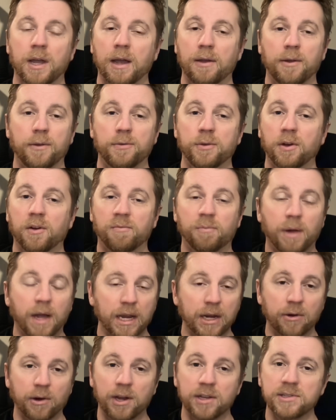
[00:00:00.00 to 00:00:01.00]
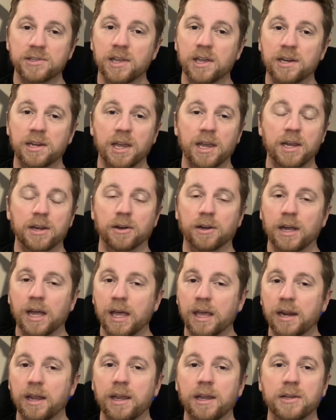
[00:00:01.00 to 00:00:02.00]
if you have migraines that day, or
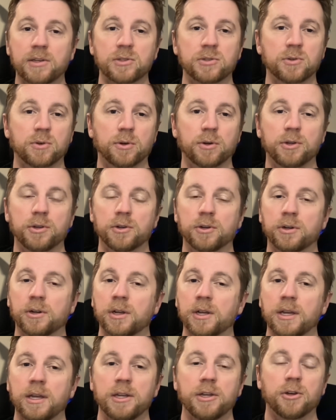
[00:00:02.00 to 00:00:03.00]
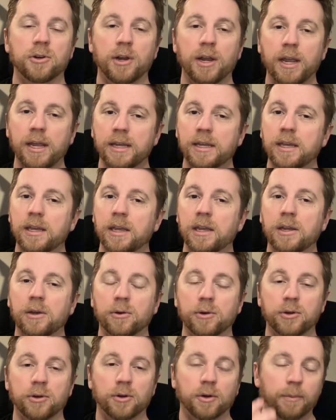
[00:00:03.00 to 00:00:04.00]
headaches, or you're aching,
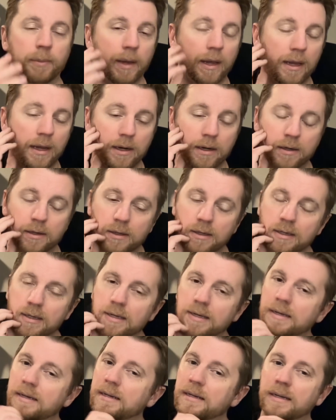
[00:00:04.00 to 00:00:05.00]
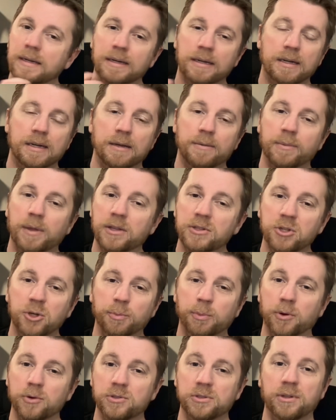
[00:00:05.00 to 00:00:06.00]
or you're in pain. That's your
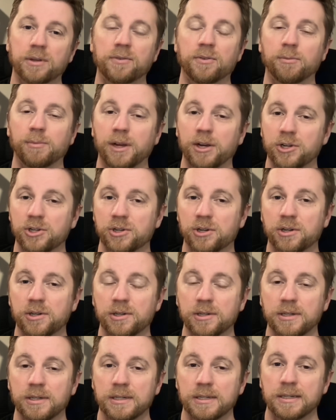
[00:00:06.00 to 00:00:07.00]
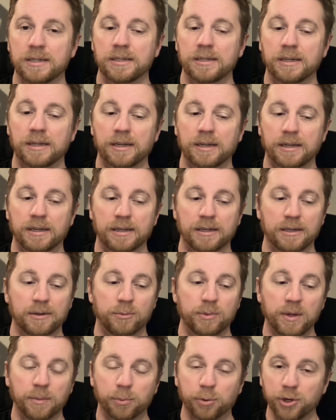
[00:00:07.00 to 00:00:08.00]
personal information.
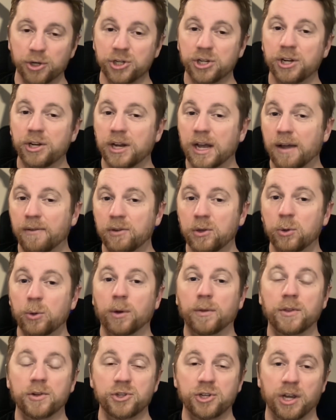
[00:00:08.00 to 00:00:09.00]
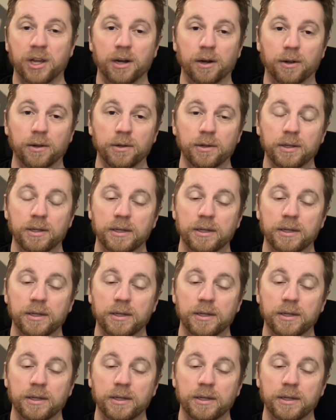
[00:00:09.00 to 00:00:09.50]
We appreciate having you on the channel,